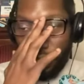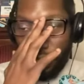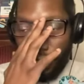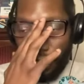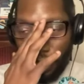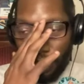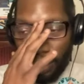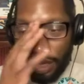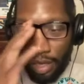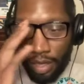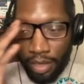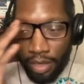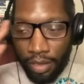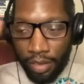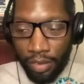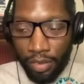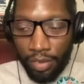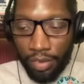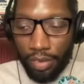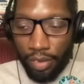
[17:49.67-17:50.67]

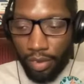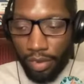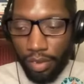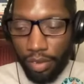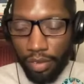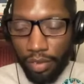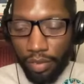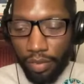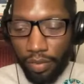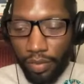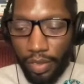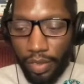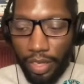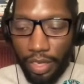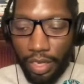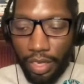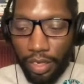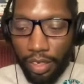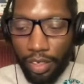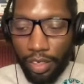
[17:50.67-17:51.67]
And
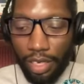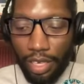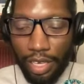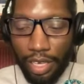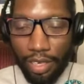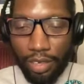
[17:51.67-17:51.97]
then you're like,